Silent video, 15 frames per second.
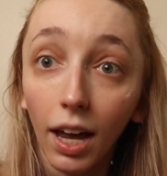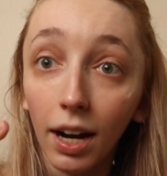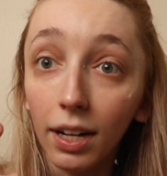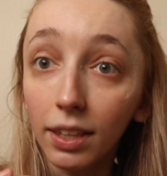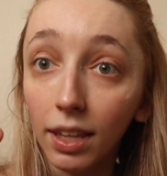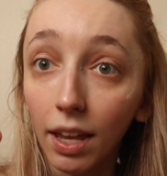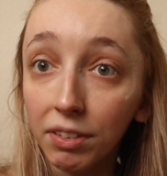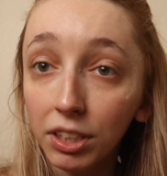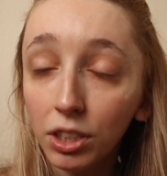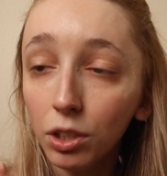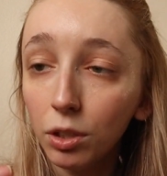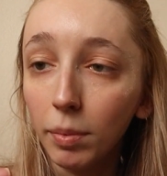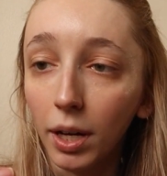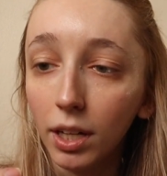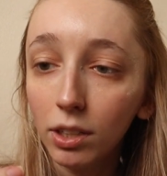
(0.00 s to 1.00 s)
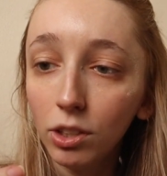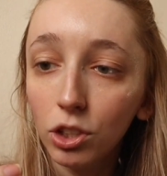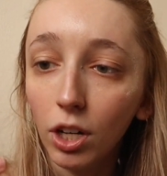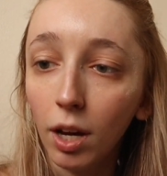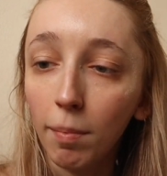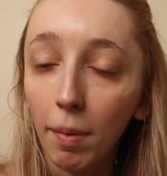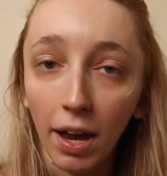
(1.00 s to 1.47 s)
And I love it so
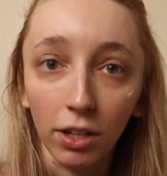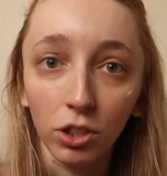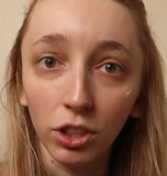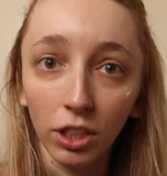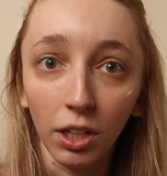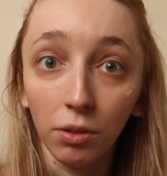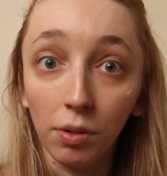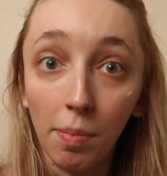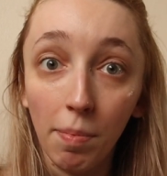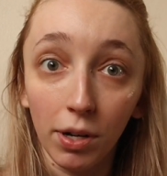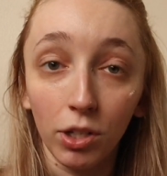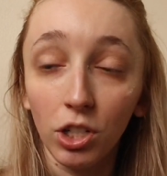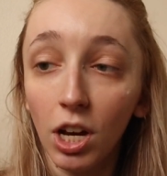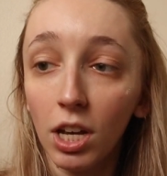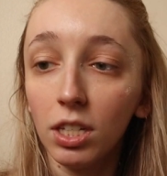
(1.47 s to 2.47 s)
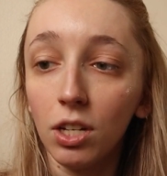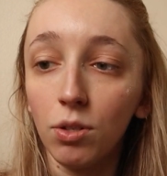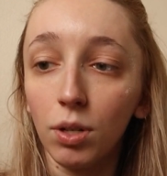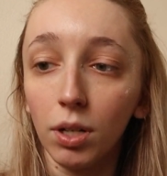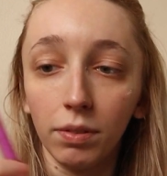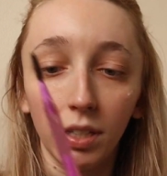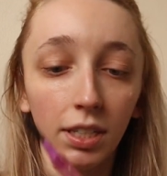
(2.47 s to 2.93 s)
much, I'm actually going to repurchase and
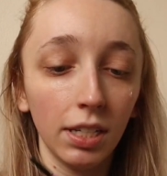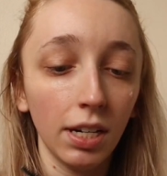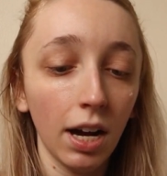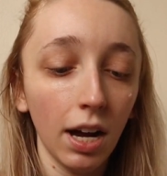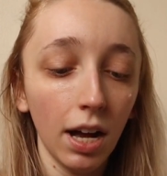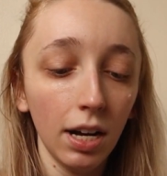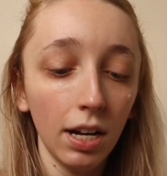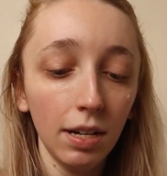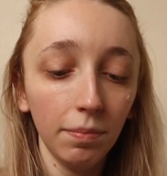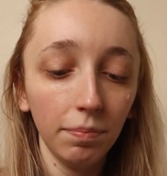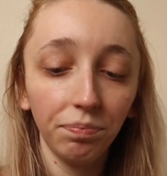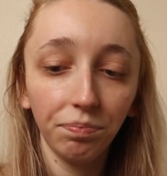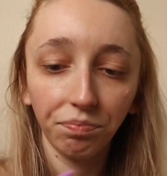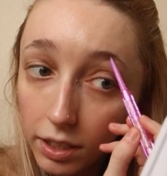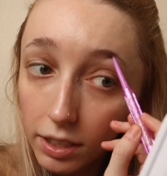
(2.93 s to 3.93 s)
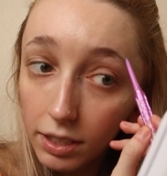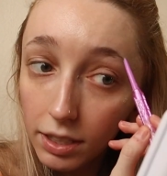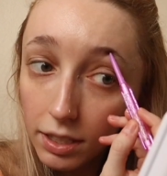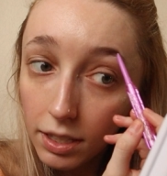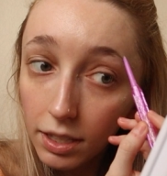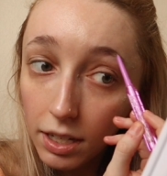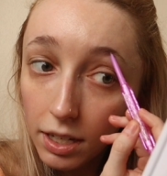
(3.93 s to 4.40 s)
do a restock on it. This
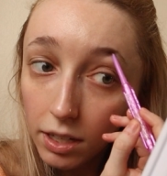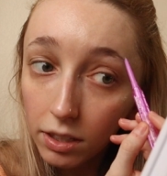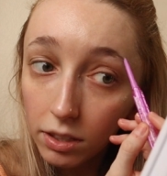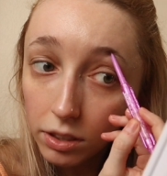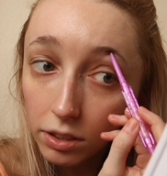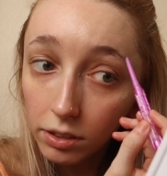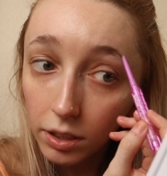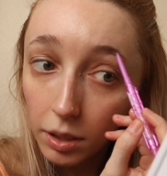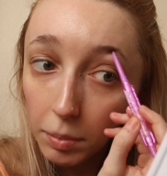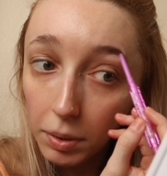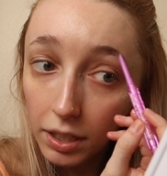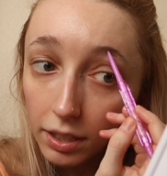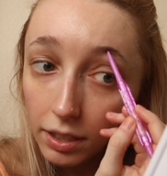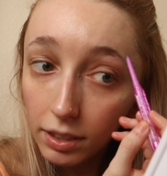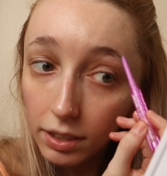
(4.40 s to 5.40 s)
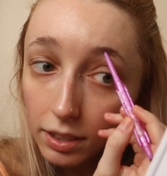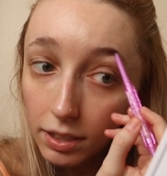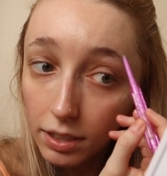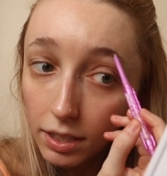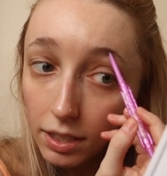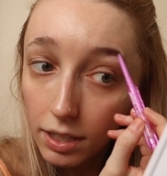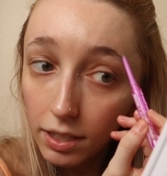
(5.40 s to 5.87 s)
is the
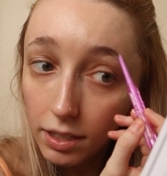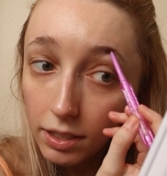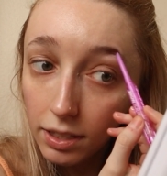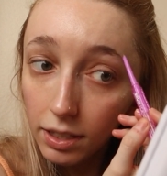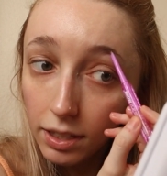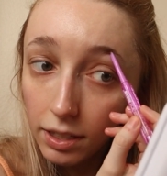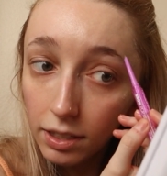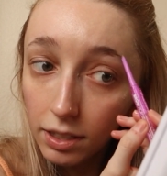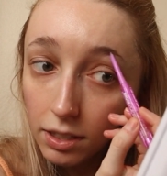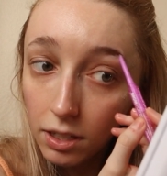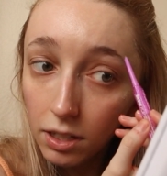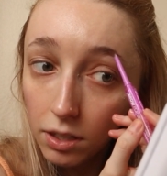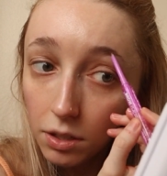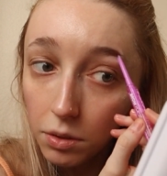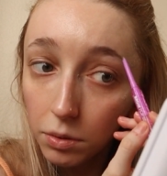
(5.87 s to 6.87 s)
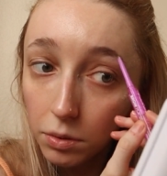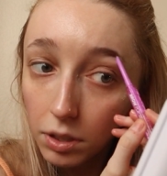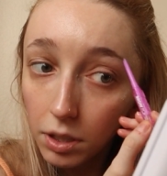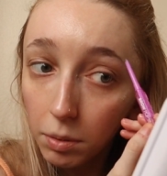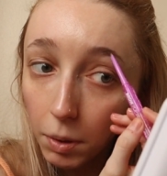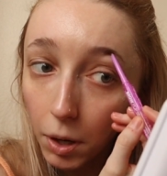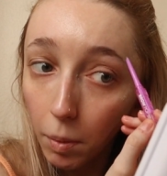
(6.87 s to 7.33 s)
creamiest, easiest to
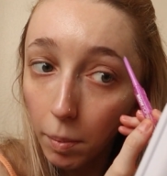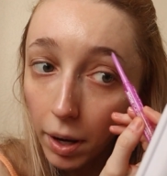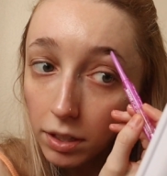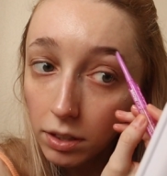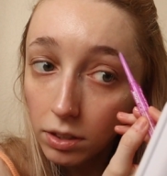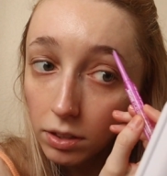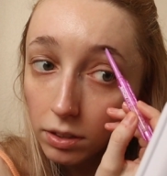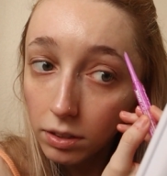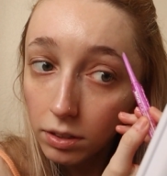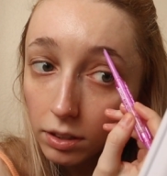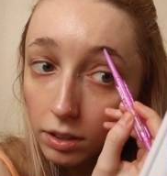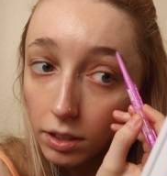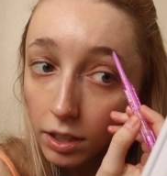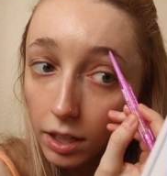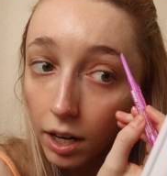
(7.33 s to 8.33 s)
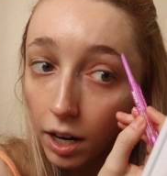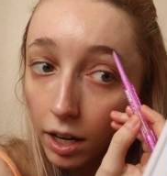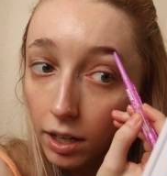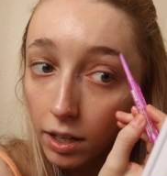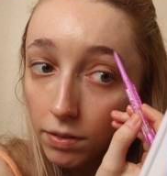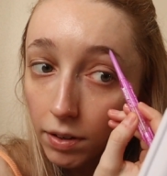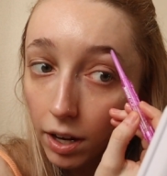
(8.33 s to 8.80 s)
use brow pencil that
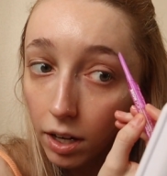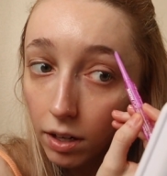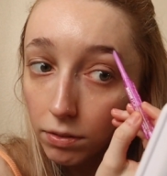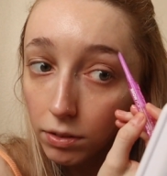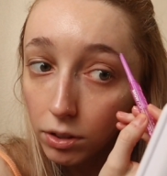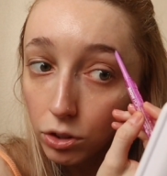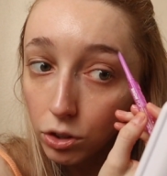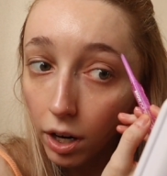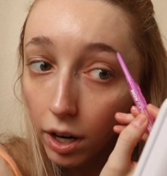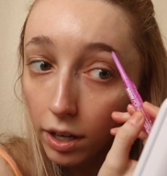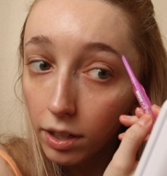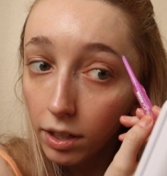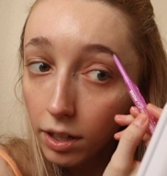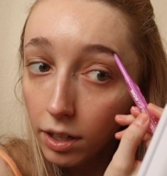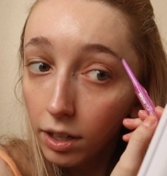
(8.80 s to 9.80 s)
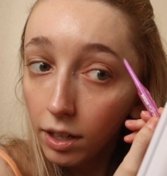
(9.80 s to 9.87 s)
I have ever tried.